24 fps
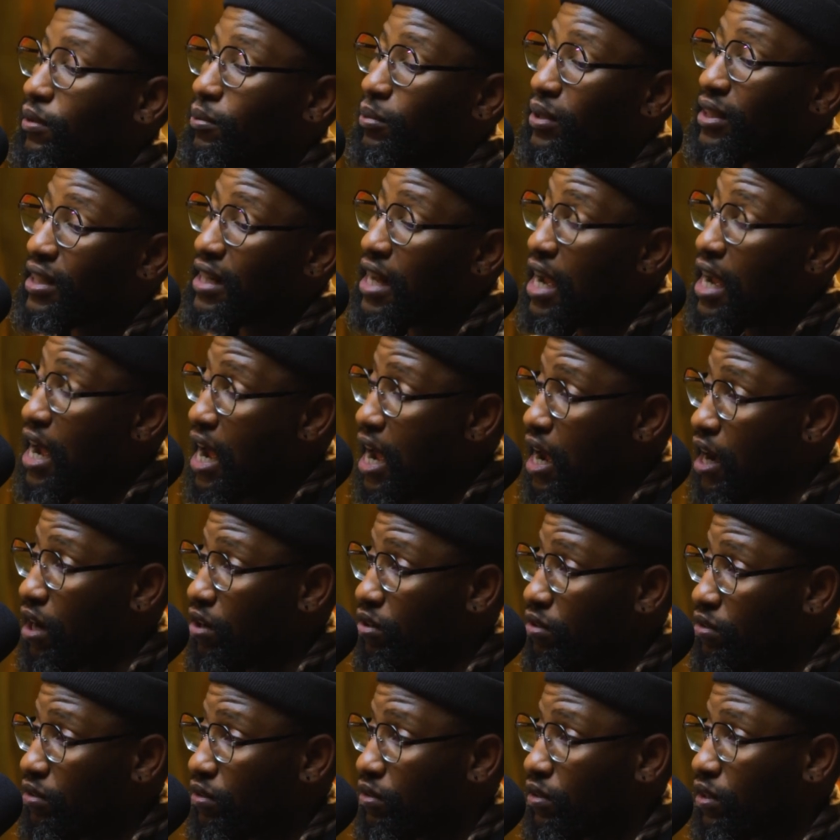But
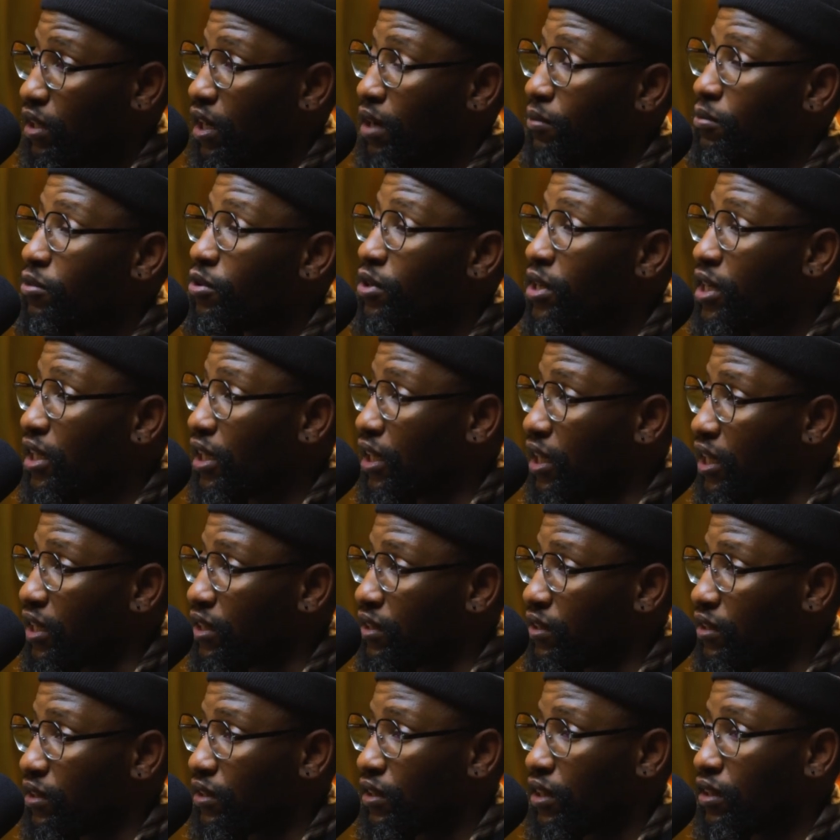now I'm
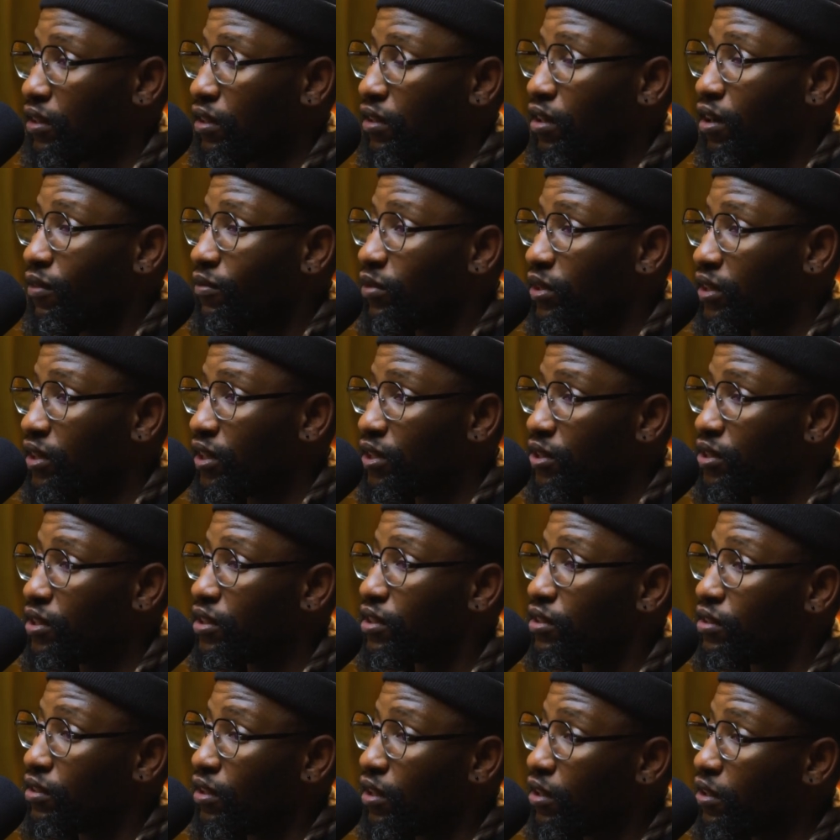realizing that the conversation
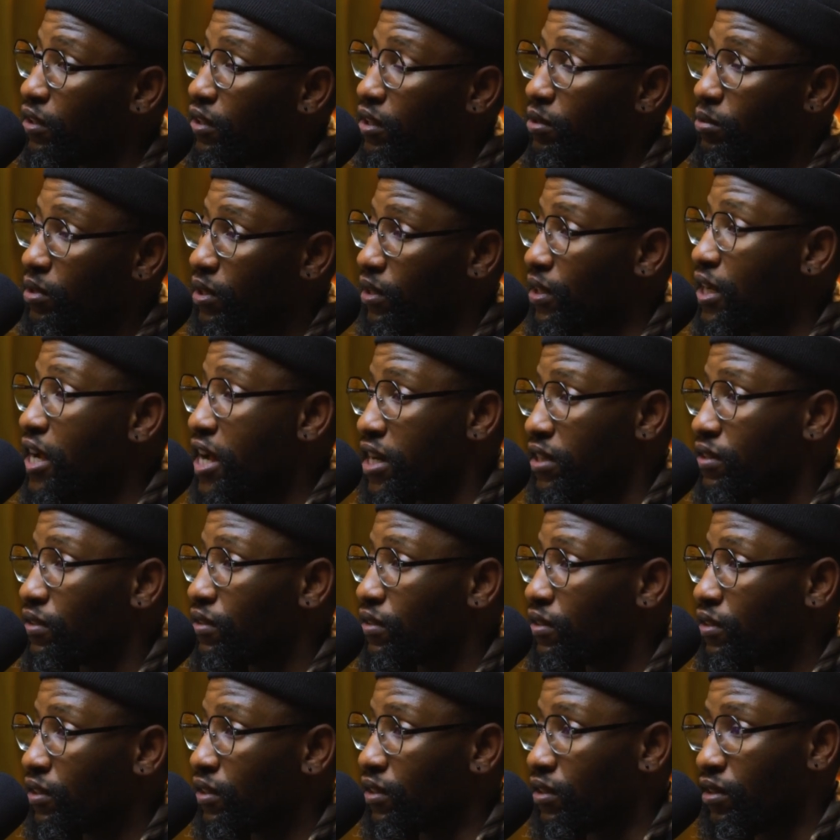is not going to be that.
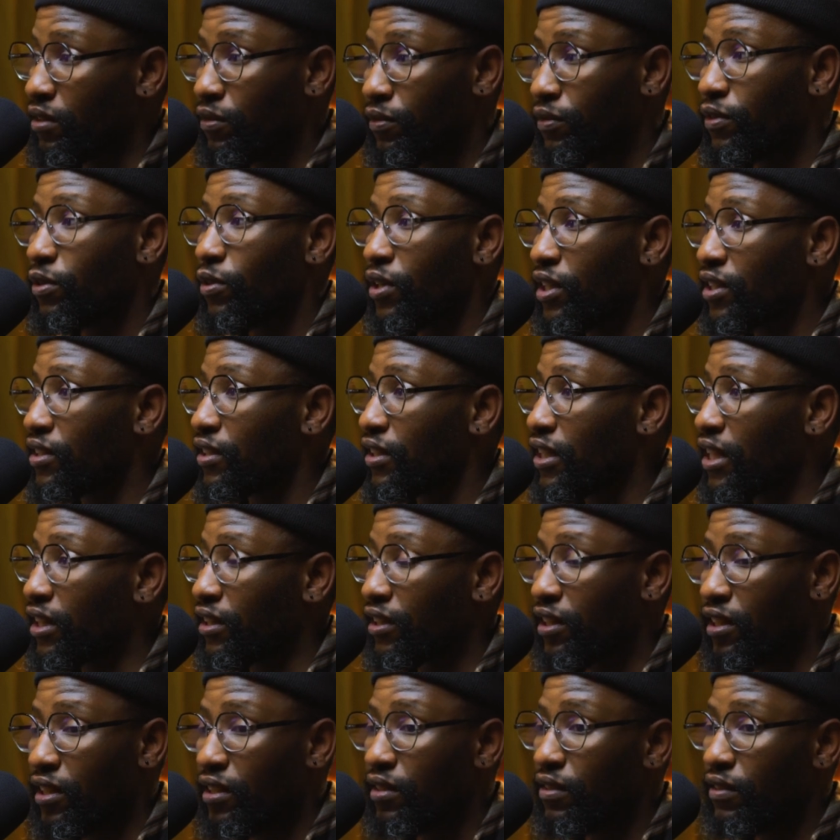Because if it was that,
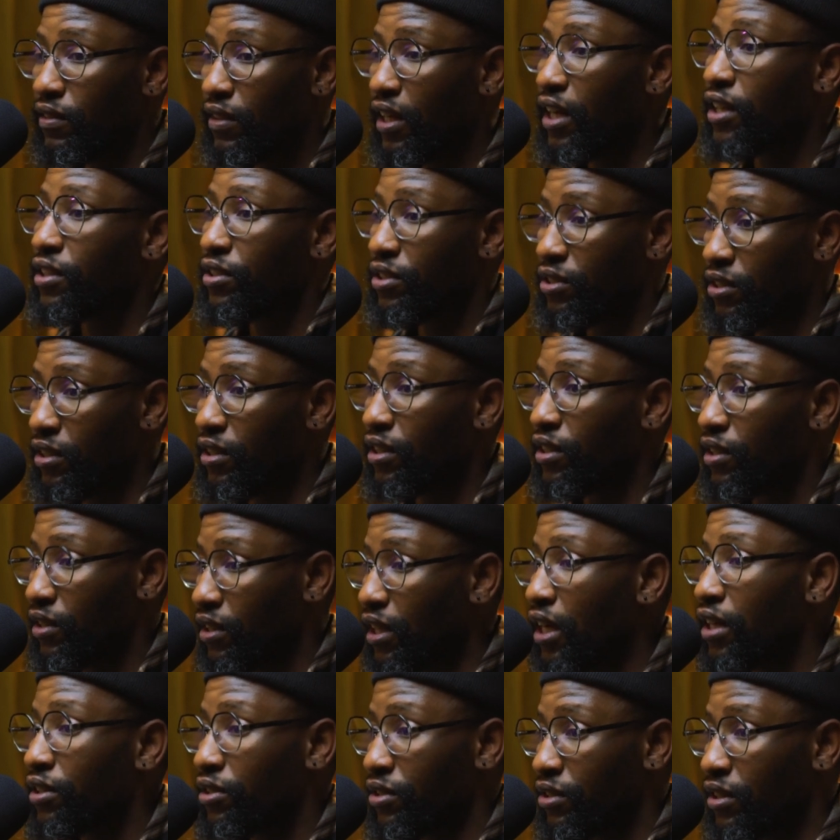then I should
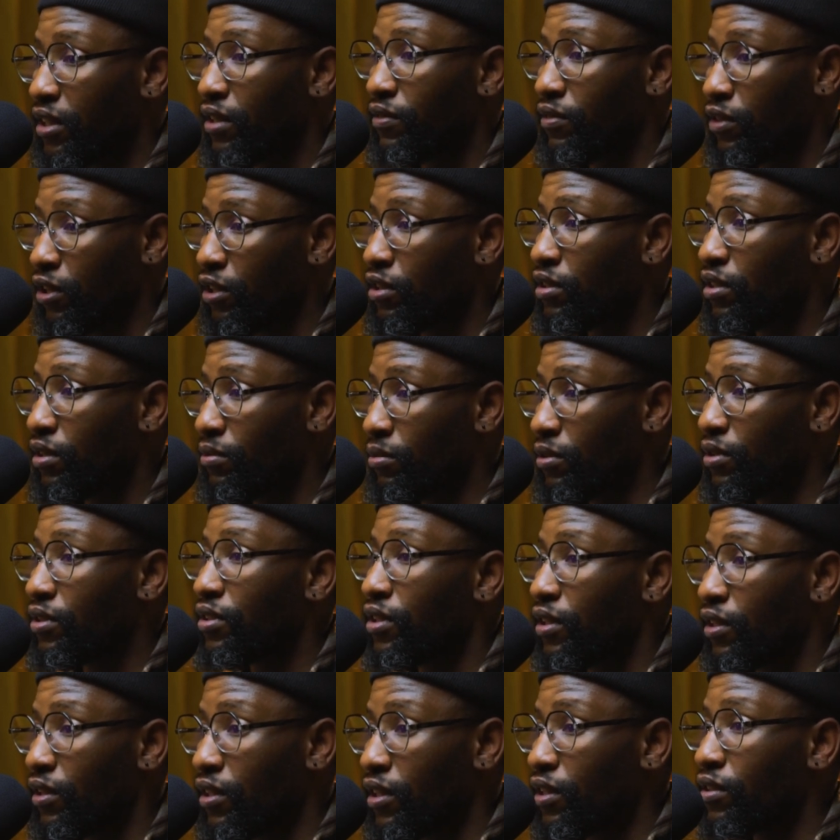have
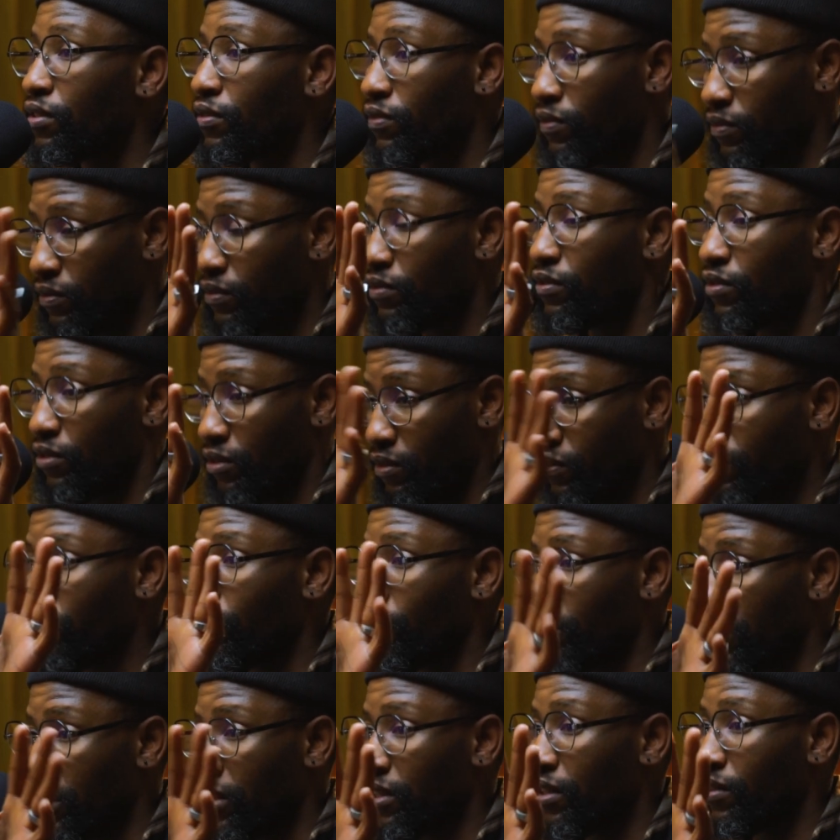contributed things for
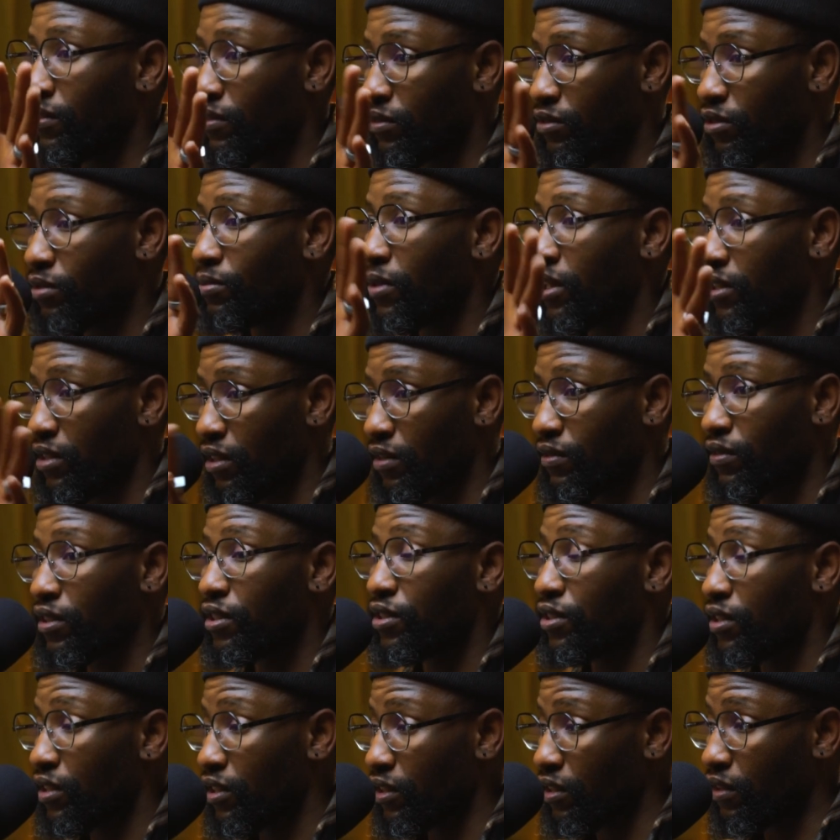myself to my
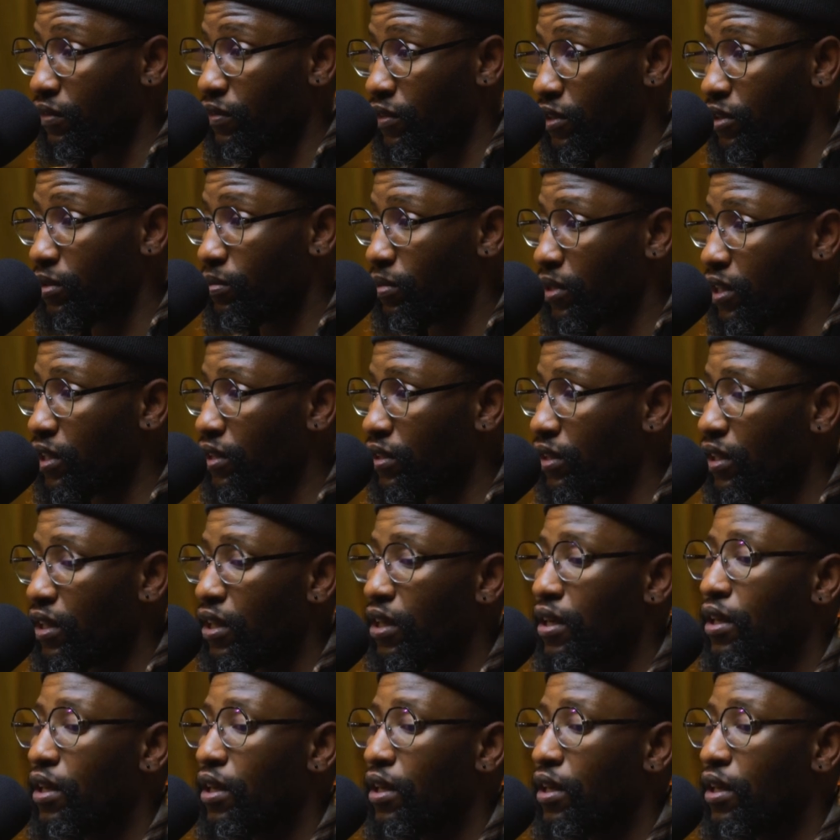salvation in the first place.